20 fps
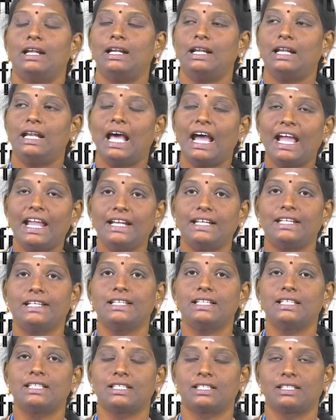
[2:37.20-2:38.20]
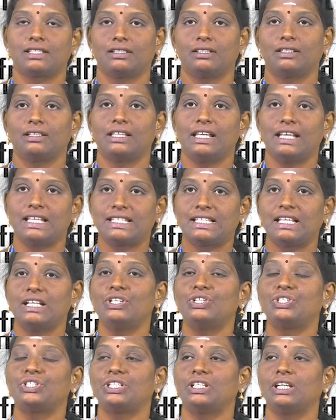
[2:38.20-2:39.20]
Light is
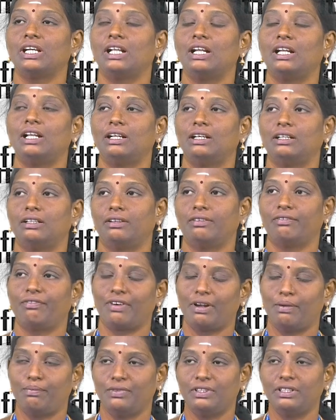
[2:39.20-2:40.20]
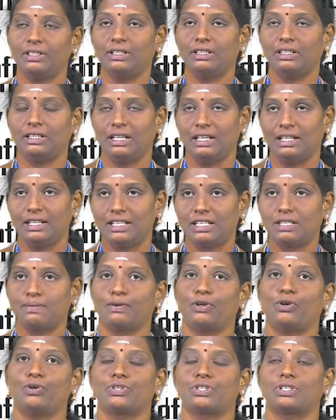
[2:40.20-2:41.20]
essential in this
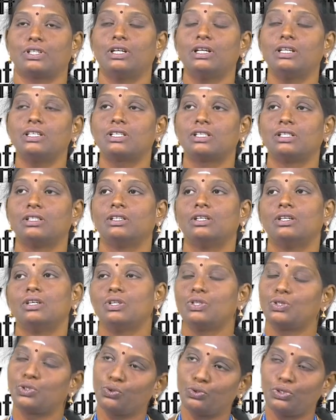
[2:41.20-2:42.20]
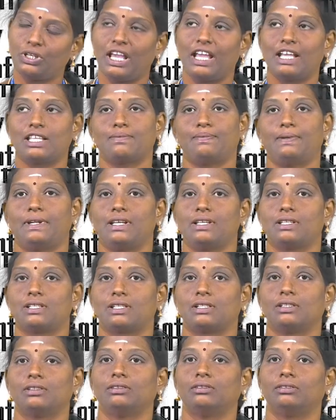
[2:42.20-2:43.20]
process to take
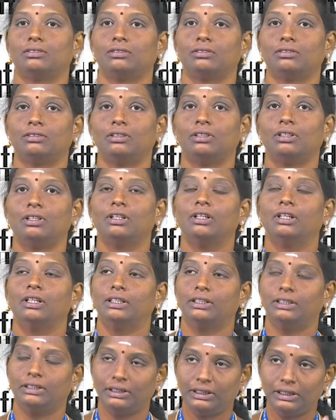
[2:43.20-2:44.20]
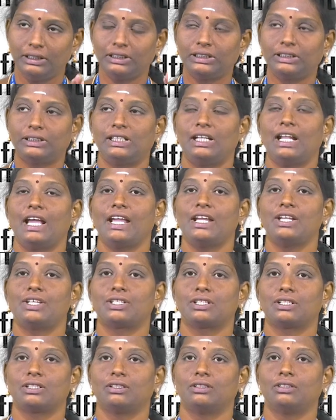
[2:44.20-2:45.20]
place. This light
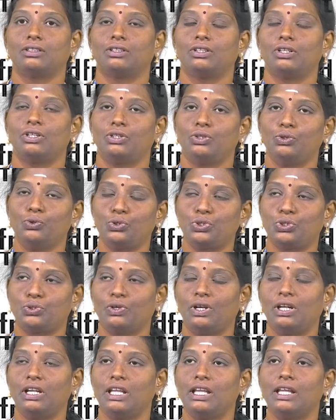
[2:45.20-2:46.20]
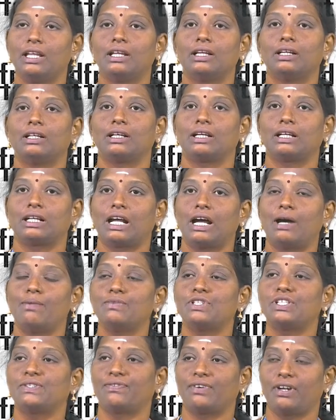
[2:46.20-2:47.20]
usually
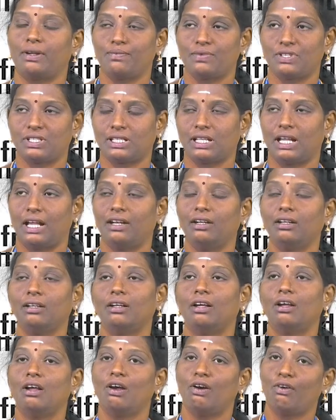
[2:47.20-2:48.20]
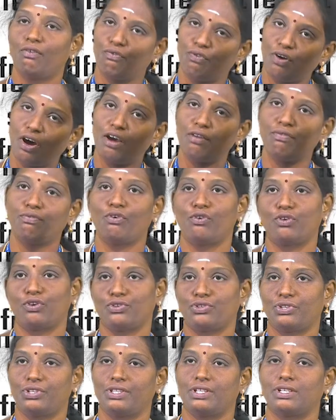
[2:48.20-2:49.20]
comes from sun for
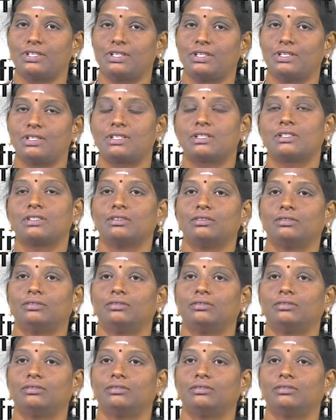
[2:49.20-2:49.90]
photosynthesis.